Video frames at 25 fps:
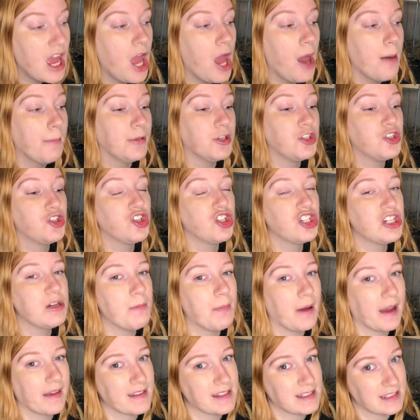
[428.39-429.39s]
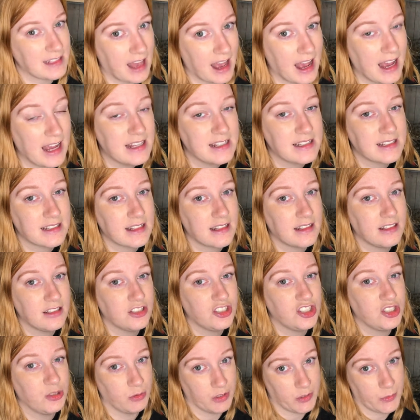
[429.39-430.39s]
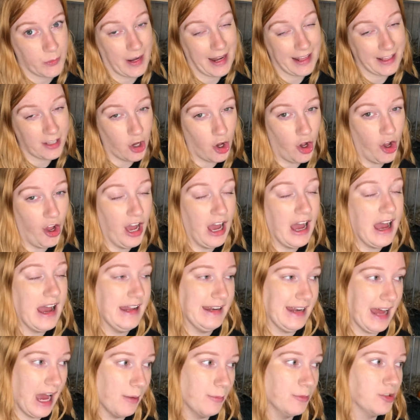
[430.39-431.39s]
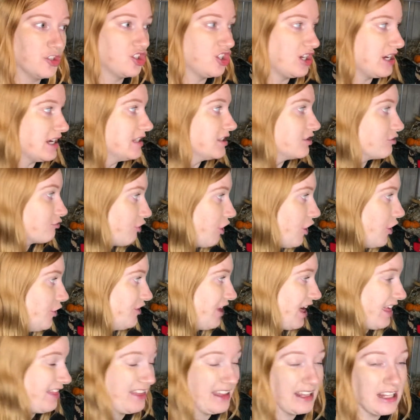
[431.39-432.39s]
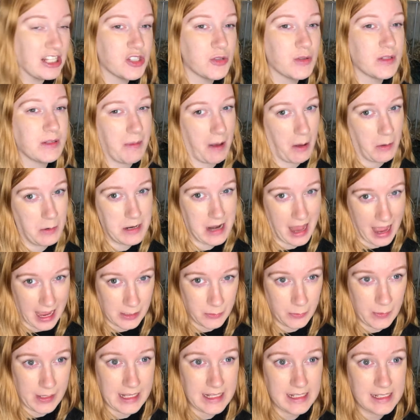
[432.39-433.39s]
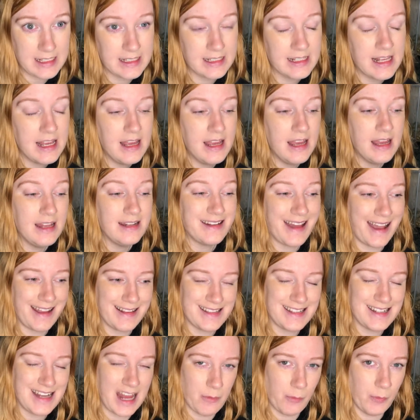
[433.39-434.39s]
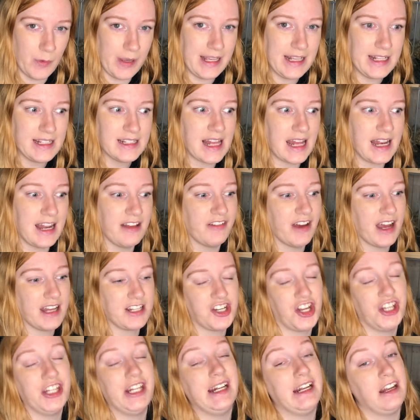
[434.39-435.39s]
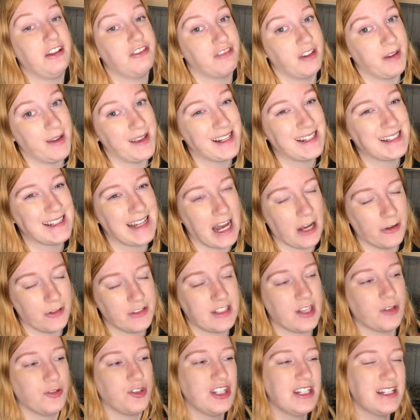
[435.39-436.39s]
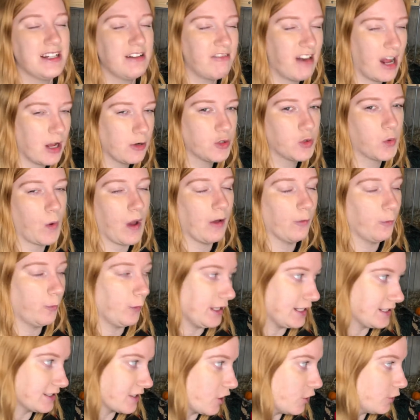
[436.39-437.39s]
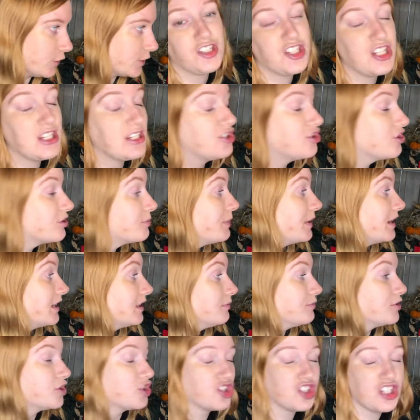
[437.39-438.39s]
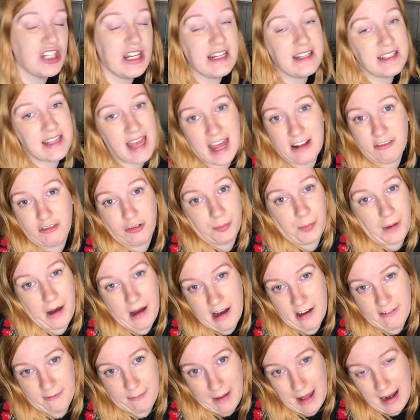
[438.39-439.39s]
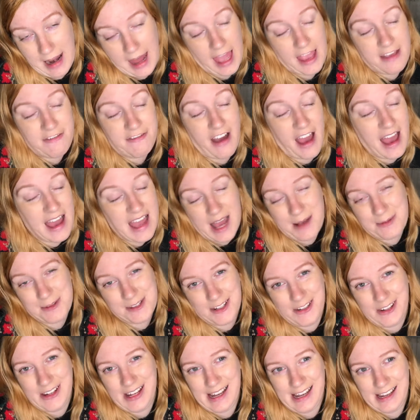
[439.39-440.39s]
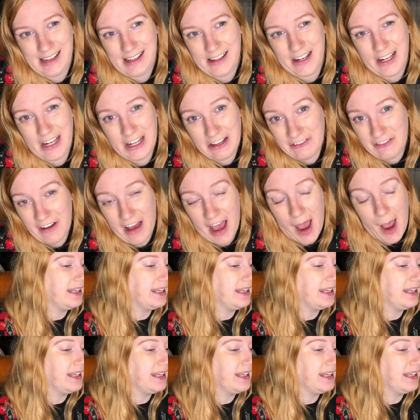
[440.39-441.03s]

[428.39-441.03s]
but judging by the size she was when I got her and how much she has grown, I think she was about 9 to 10 weeks, and I've had her nearly 3 weeks now, so she's around 12 weeks old. She's just become such an integral part of my life. I absolutely love her.